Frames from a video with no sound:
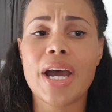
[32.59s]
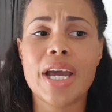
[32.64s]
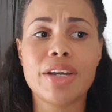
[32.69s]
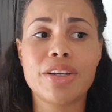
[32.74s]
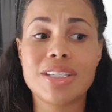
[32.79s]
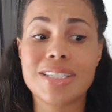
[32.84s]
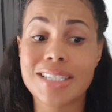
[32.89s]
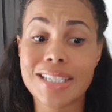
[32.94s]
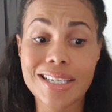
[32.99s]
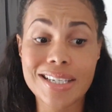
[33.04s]

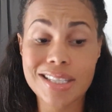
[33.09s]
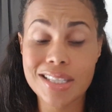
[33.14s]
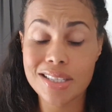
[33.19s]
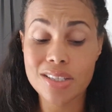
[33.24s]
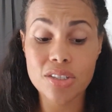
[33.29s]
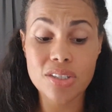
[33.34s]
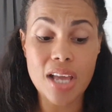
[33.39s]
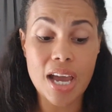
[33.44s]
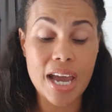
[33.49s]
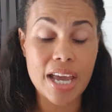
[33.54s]

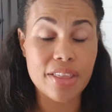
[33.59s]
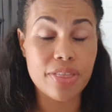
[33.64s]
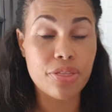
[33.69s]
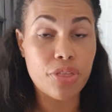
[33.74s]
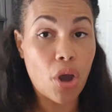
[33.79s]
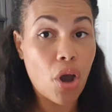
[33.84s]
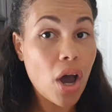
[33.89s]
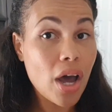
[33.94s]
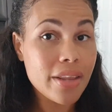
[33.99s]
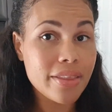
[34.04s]
I
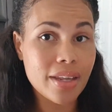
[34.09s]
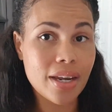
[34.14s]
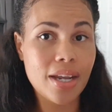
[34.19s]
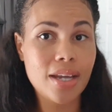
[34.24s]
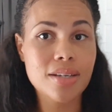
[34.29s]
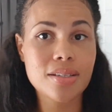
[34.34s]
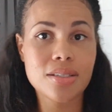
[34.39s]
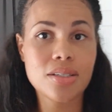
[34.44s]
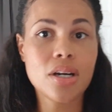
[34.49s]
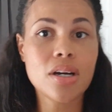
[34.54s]
thought that I
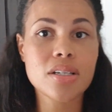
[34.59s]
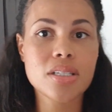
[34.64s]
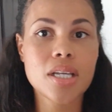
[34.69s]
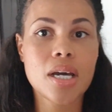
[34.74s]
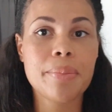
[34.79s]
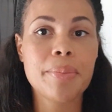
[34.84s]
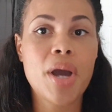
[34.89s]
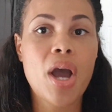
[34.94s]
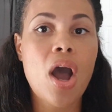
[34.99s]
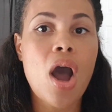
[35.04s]
had stocked
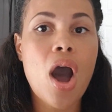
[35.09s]
up